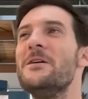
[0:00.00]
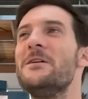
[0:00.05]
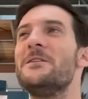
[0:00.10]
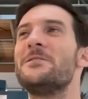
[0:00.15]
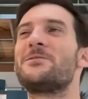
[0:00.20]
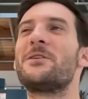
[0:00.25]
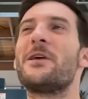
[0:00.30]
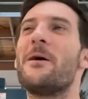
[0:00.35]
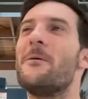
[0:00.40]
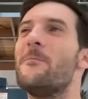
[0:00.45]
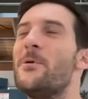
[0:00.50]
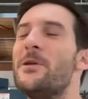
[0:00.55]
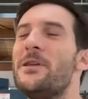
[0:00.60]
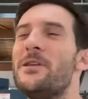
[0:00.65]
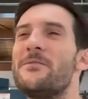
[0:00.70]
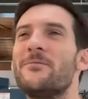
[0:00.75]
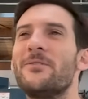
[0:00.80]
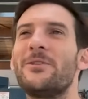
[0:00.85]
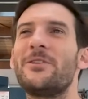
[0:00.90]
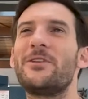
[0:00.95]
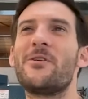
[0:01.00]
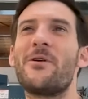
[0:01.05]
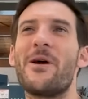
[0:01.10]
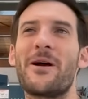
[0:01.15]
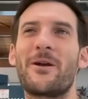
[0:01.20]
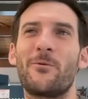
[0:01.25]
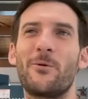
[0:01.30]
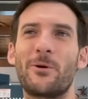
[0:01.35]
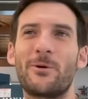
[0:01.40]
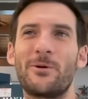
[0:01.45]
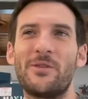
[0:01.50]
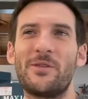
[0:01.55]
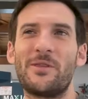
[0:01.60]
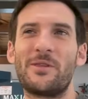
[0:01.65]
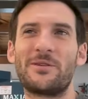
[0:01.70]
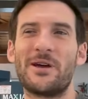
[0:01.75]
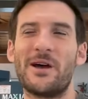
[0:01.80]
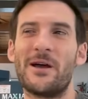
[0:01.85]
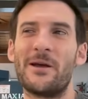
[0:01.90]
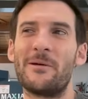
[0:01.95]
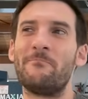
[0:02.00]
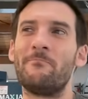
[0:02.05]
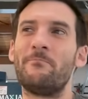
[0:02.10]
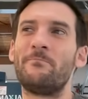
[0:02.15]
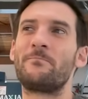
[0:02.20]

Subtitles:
So yeah, we didn't really know how to work with it at the time,